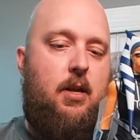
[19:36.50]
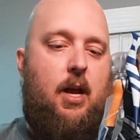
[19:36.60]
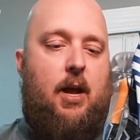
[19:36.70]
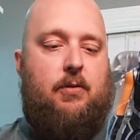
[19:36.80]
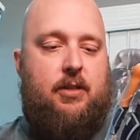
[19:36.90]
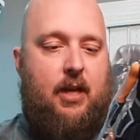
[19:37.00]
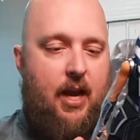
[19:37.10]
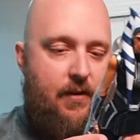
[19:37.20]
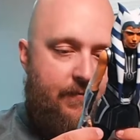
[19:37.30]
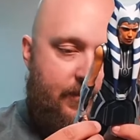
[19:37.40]
I was
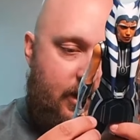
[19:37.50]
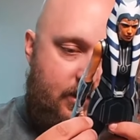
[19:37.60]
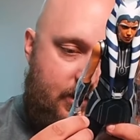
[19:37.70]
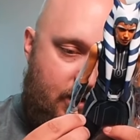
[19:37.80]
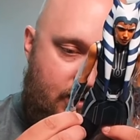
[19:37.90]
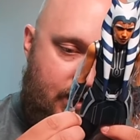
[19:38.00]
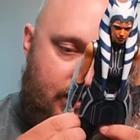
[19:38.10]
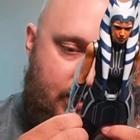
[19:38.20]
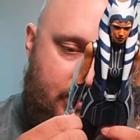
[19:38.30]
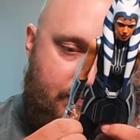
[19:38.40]
kind of concerned
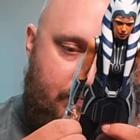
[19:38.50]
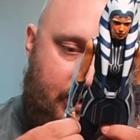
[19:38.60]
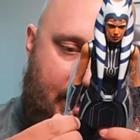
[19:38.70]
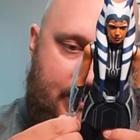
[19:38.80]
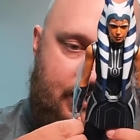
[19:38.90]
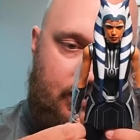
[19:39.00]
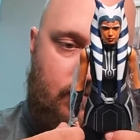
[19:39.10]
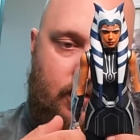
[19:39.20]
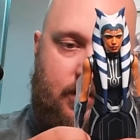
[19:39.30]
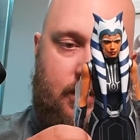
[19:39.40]
that this plastic
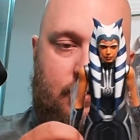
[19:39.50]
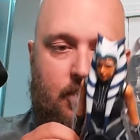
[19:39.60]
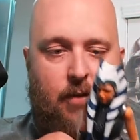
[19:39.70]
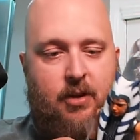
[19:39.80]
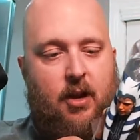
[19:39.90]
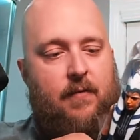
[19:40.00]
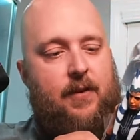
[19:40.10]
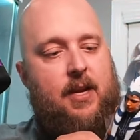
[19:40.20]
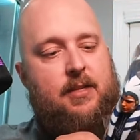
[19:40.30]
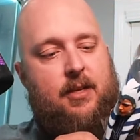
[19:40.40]
wasn't coming off
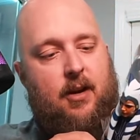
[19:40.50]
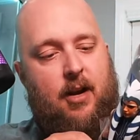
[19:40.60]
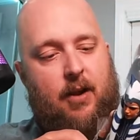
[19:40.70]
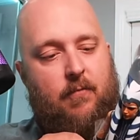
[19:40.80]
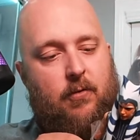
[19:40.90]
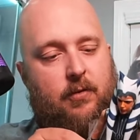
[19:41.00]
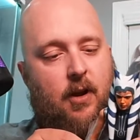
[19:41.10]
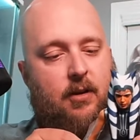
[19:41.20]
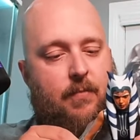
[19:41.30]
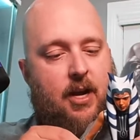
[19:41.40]
easier, and we'll
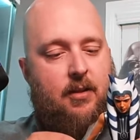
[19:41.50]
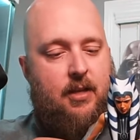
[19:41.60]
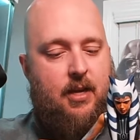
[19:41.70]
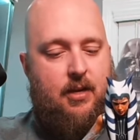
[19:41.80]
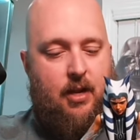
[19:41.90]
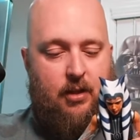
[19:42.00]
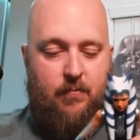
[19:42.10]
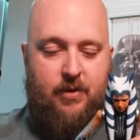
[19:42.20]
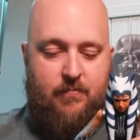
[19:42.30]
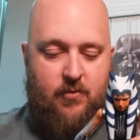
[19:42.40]
talk about that a little
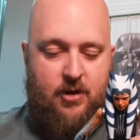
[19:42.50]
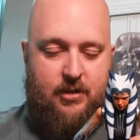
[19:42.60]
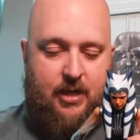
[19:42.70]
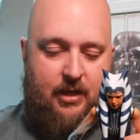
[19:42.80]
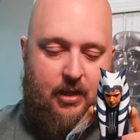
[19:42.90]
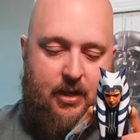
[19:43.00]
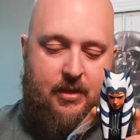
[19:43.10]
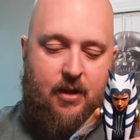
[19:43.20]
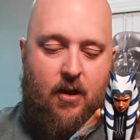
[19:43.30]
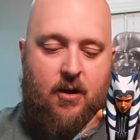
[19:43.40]
bit more in a second.
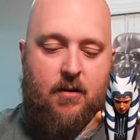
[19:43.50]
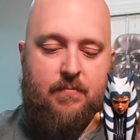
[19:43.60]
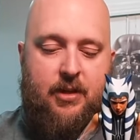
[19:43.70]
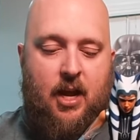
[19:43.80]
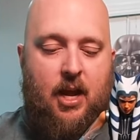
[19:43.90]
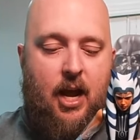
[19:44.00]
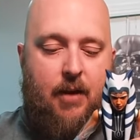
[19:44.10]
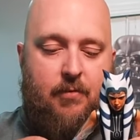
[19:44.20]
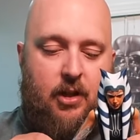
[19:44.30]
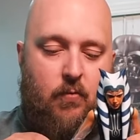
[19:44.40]
These arms,
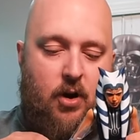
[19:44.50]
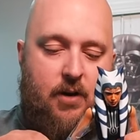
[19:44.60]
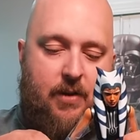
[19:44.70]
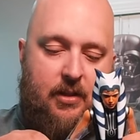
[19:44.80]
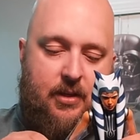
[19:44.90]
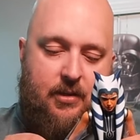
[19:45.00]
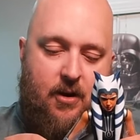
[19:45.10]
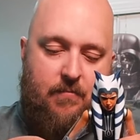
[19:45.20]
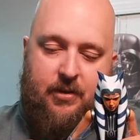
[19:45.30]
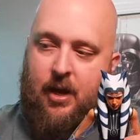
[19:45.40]
I'm really worried about these
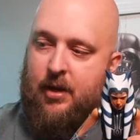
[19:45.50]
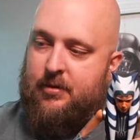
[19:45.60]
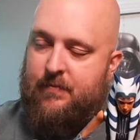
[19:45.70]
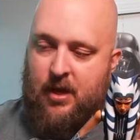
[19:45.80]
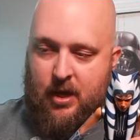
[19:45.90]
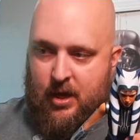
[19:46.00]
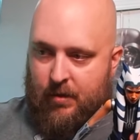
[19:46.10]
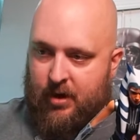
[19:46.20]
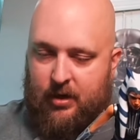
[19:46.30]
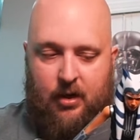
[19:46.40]
arms, guys.
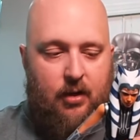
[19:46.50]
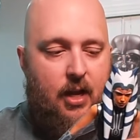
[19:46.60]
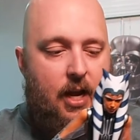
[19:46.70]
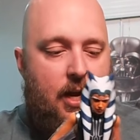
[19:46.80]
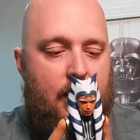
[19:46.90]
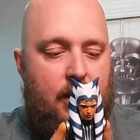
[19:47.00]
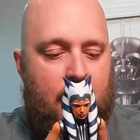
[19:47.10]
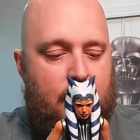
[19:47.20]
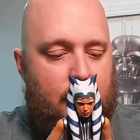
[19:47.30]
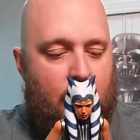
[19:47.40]
I'm not going to lie.
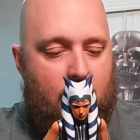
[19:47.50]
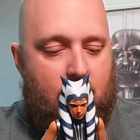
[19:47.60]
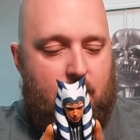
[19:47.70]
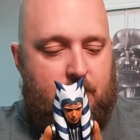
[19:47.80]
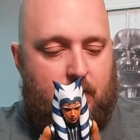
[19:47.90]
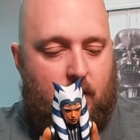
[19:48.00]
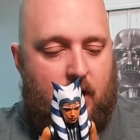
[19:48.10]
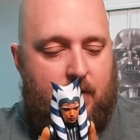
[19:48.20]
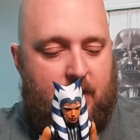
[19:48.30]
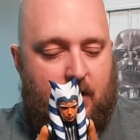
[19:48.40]
The arms
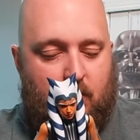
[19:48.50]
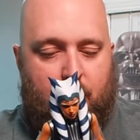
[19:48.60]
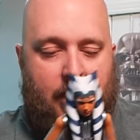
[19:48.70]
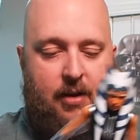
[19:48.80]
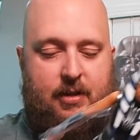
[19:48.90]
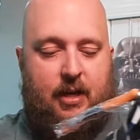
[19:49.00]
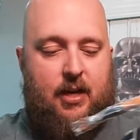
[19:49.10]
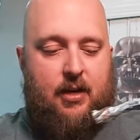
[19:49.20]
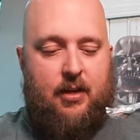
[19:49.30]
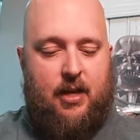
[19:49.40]
worry me. We're about to get
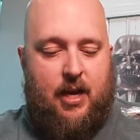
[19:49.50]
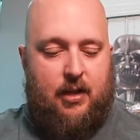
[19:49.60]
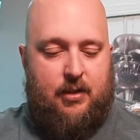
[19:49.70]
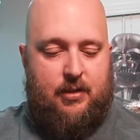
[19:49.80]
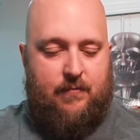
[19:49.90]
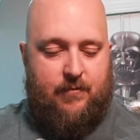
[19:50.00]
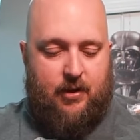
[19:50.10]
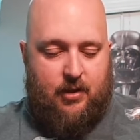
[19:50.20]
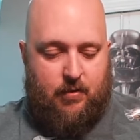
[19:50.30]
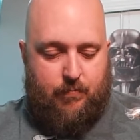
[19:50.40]
into that. Let's see if we can
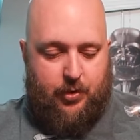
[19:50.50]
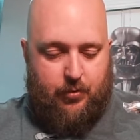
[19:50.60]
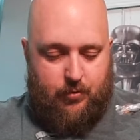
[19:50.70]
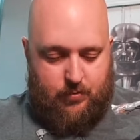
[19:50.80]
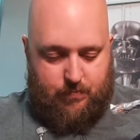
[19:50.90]
get the boot.